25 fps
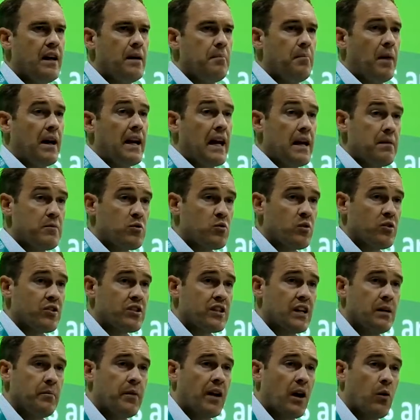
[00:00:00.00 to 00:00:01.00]
my name's
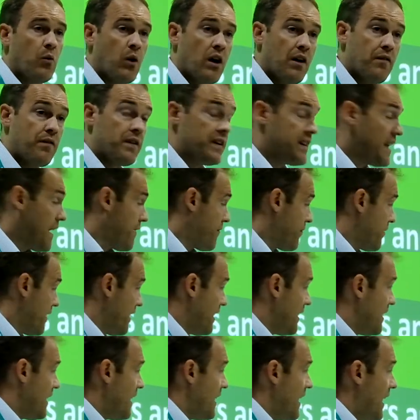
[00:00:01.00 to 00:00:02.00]
Surman. I work for Defra,
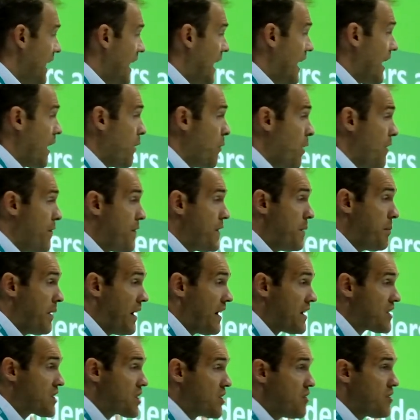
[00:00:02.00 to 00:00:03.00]
and I work for the
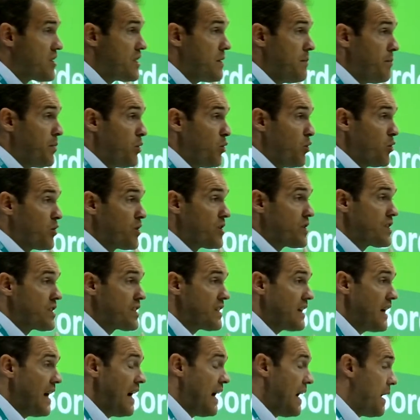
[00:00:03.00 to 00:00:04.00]
Biosecurity and Borders
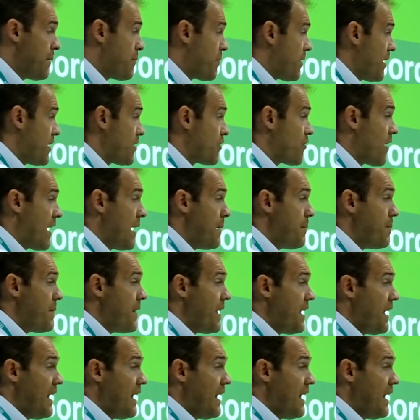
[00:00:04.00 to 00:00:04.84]
programme,